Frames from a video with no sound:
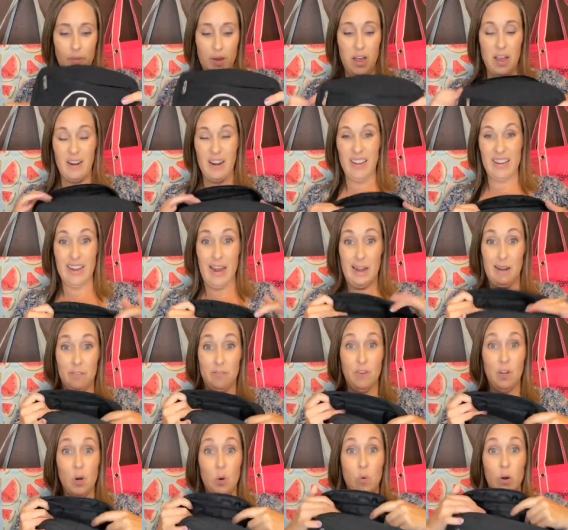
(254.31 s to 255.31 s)
But again,
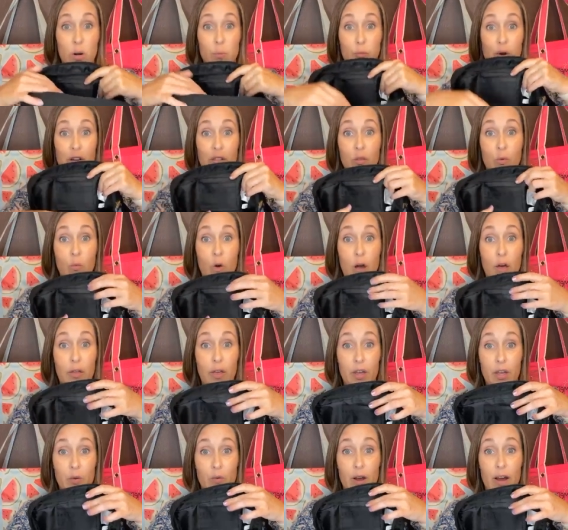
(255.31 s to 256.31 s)
if you don't want to bring the
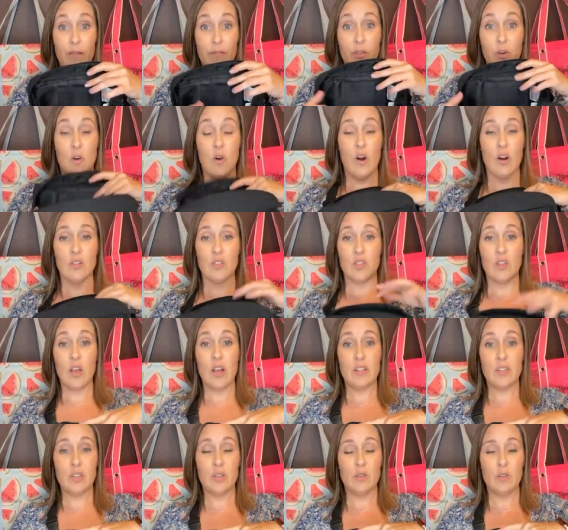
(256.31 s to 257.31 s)
wallet, you have the card
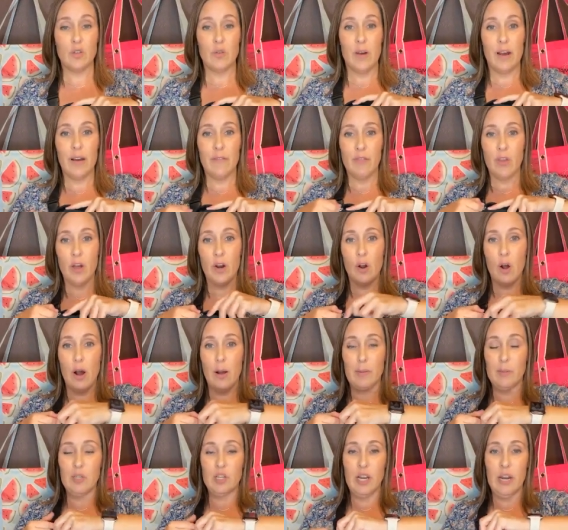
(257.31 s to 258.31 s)
slots. You do have that
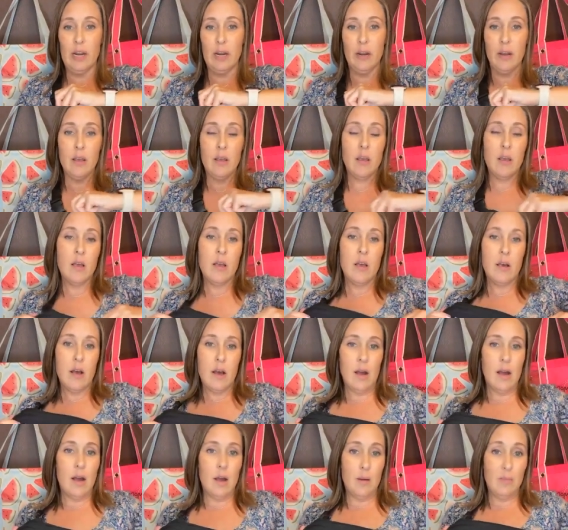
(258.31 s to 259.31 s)
option.
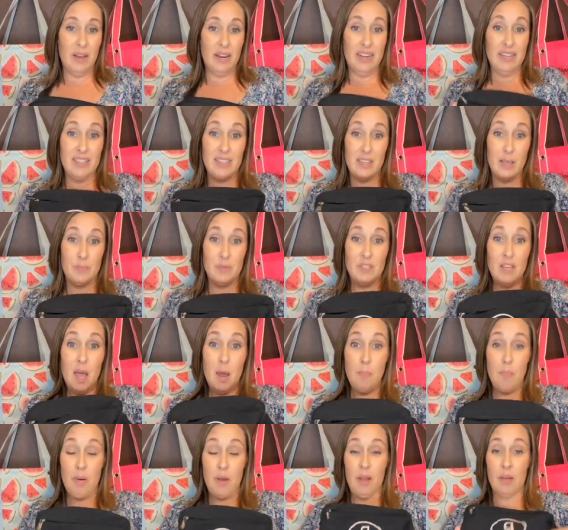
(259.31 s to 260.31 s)
Um, and it zips
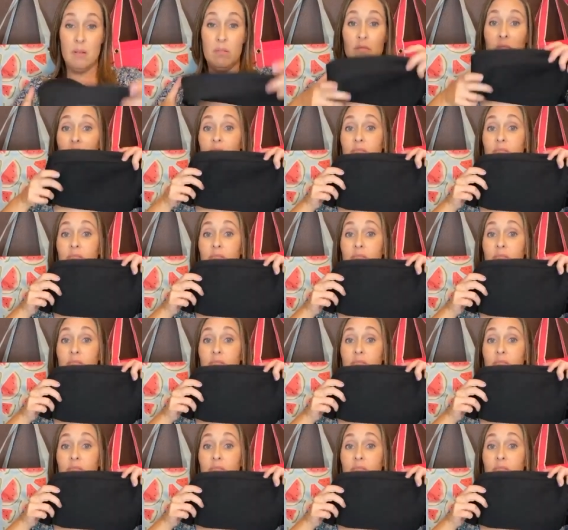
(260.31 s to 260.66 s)
up.